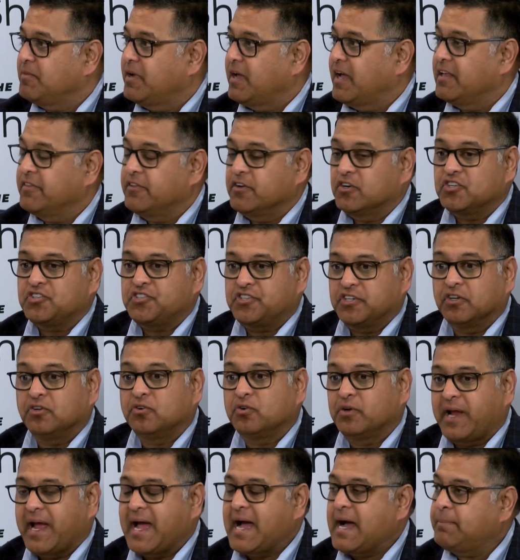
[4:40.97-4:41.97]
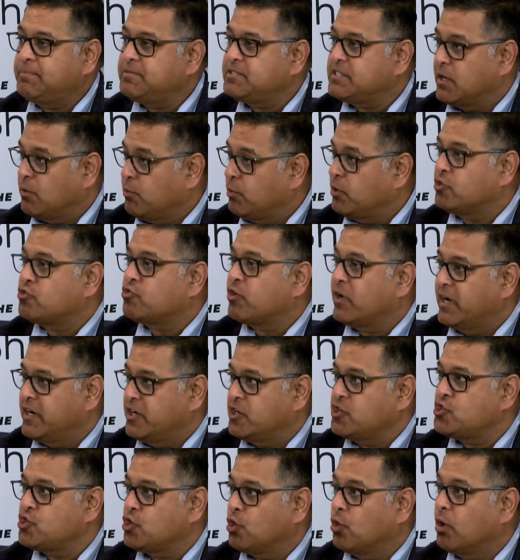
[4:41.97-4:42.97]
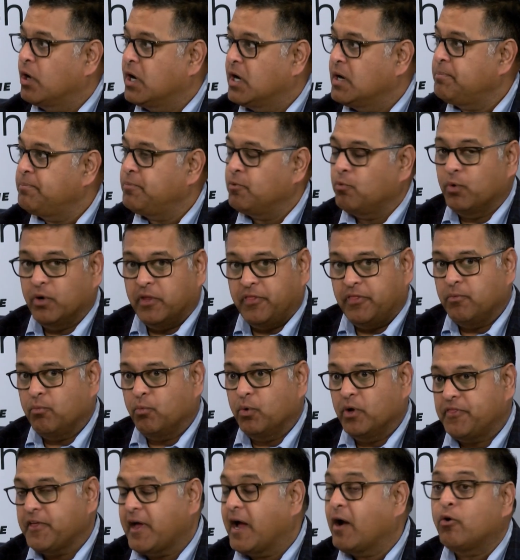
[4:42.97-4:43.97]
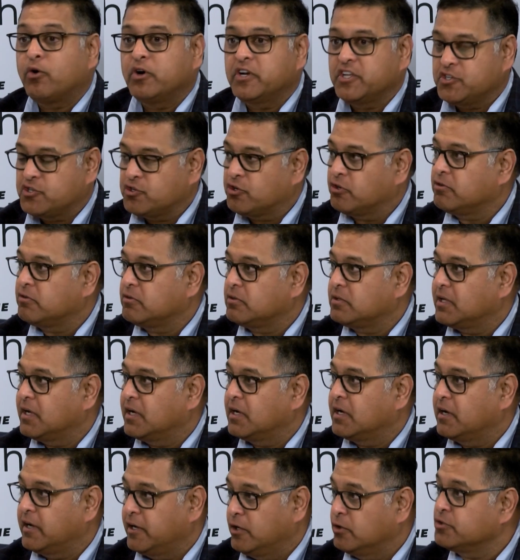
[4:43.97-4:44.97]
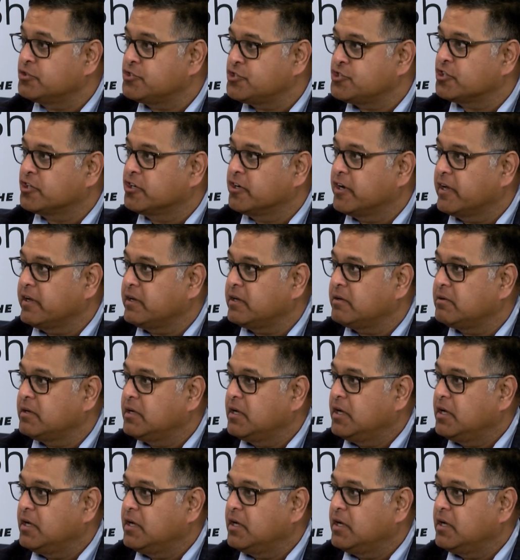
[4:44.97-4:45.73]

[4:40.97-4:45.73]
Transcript: and there are still gaps that we're trying to shore up with, with our digital uh, health journey.